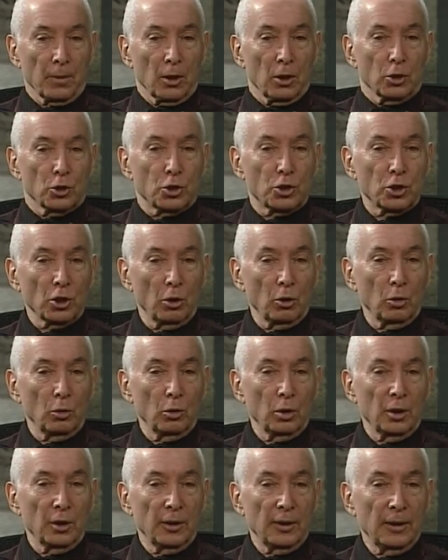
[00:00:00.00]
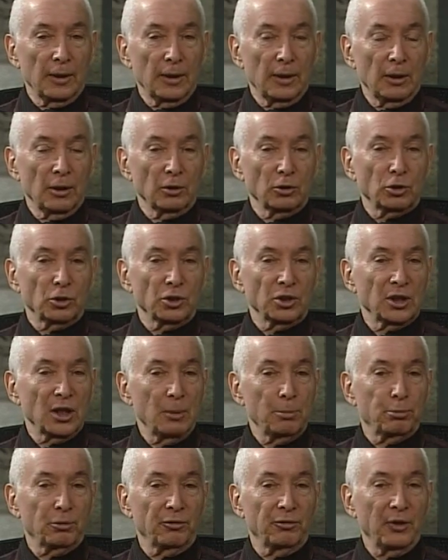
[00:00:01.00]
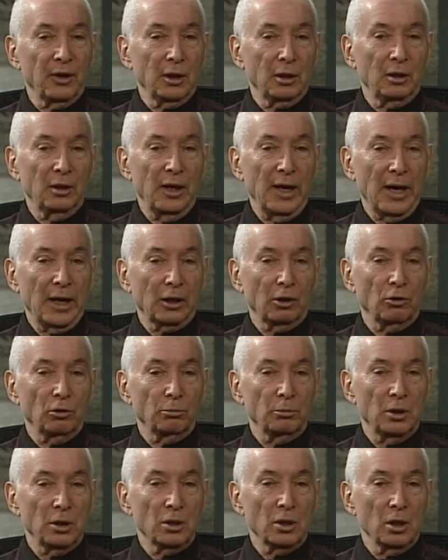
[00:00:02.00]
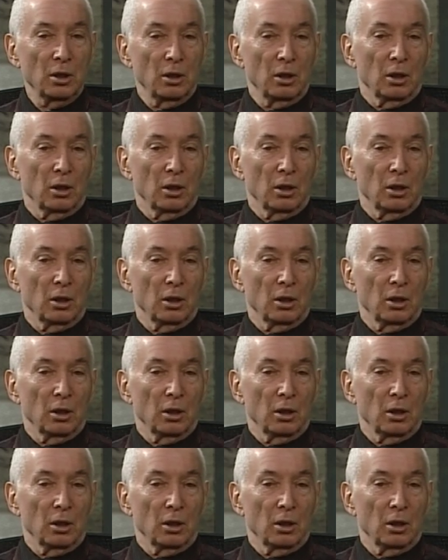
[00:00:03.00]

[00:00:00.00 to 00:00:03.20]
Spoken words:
So to say prophetically accurate means